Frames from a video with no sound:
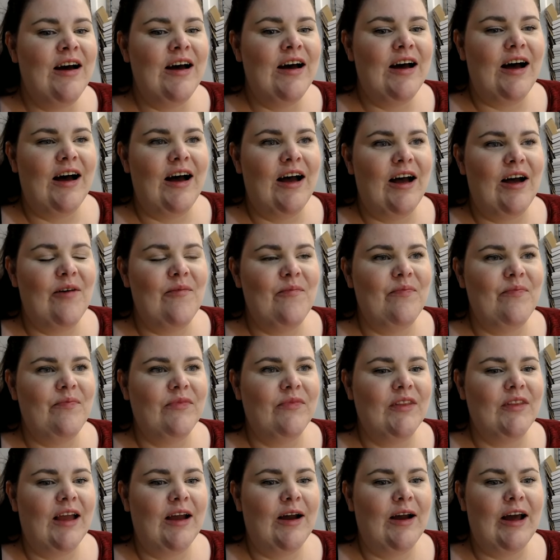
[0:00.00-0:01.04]
And
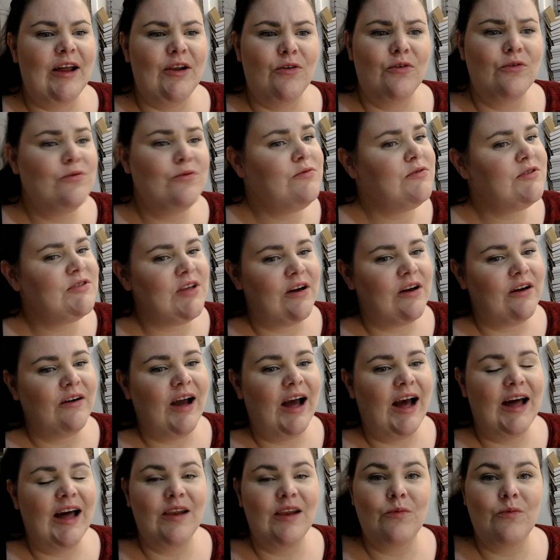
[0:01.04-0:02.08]
also
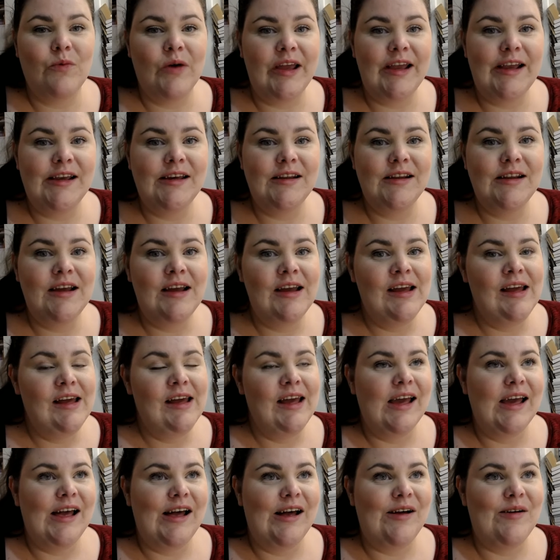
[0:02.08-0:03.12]
Halloween
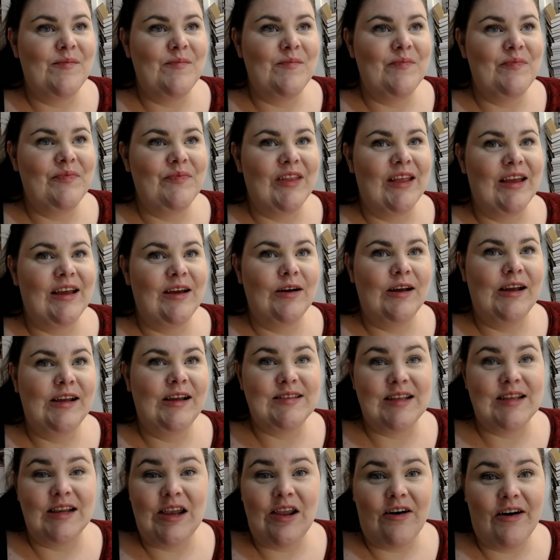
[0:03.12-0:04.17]
is a
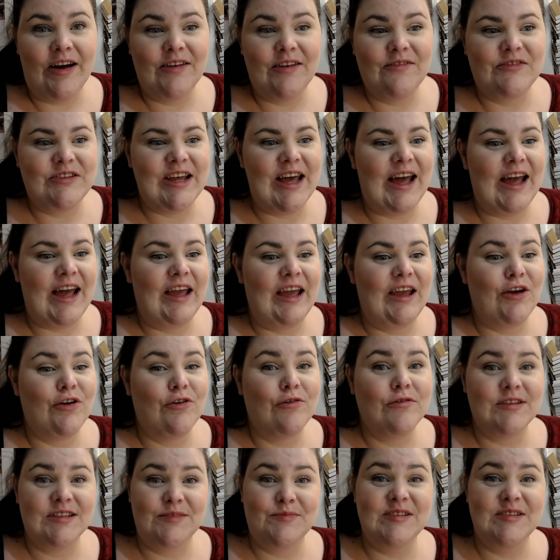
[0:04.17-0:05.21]
live day,
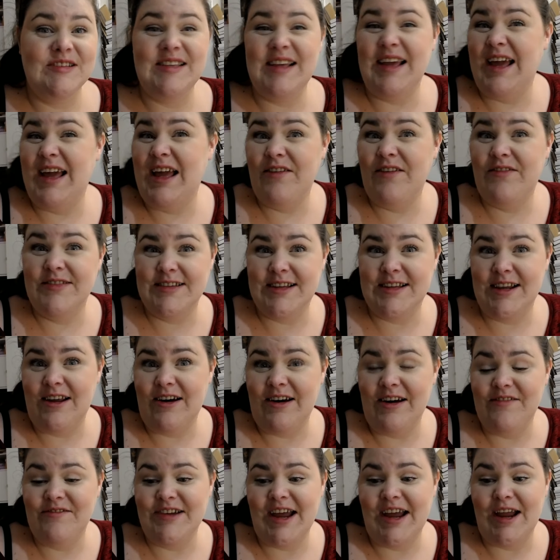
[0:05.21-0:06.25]
Christmas Eve is a live
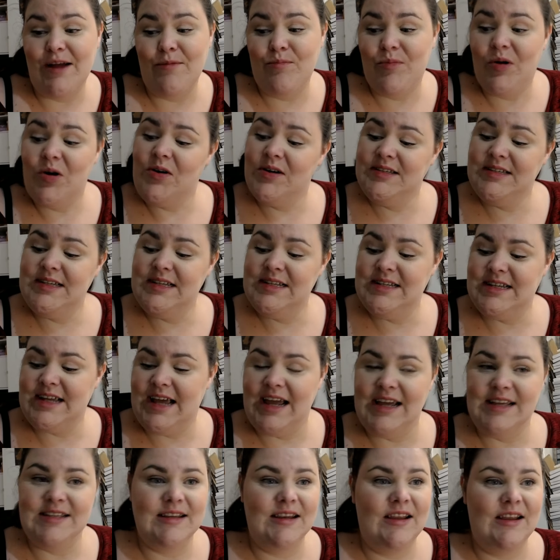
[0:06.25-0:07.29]
day, and Boxing Day
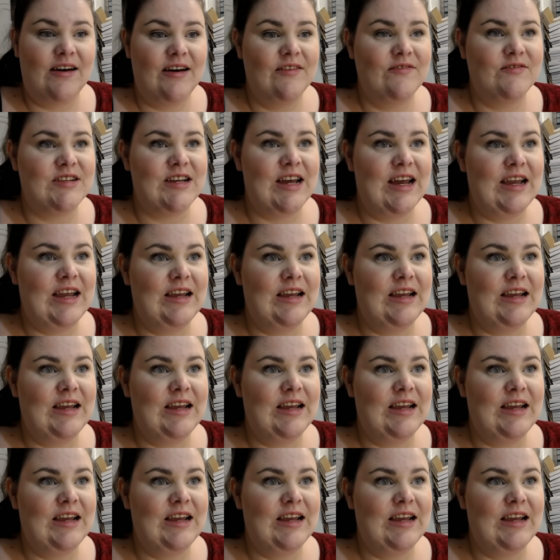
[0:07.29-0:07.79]
is a live day.